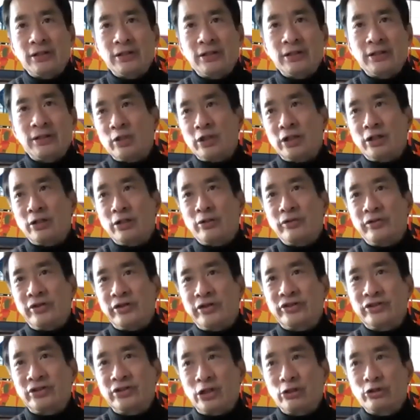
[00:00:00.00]
you know,
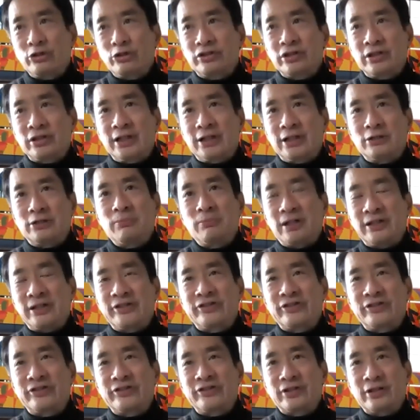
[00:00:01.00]
this notion held by
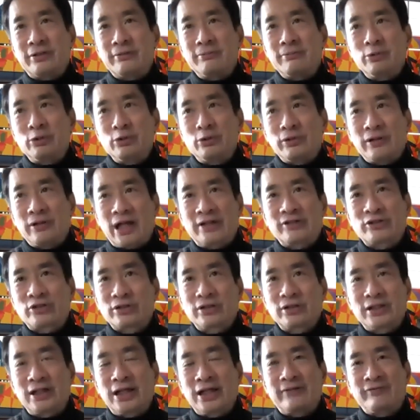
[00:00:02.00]
some who
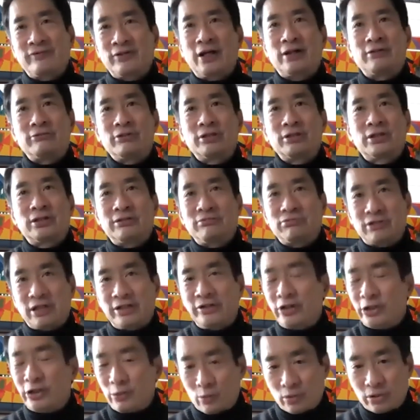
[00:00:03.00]
actually have not really read
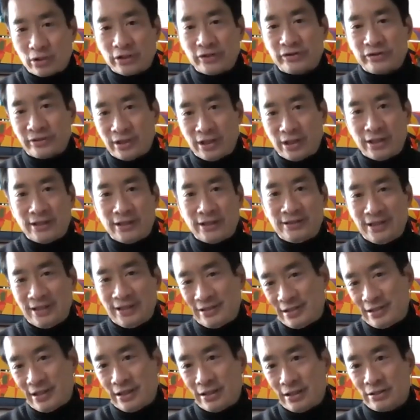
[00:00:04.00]
their works in any
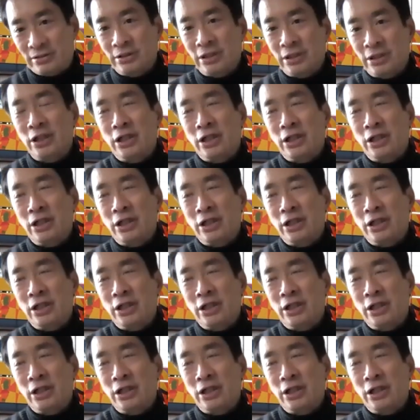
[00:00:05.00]
detail.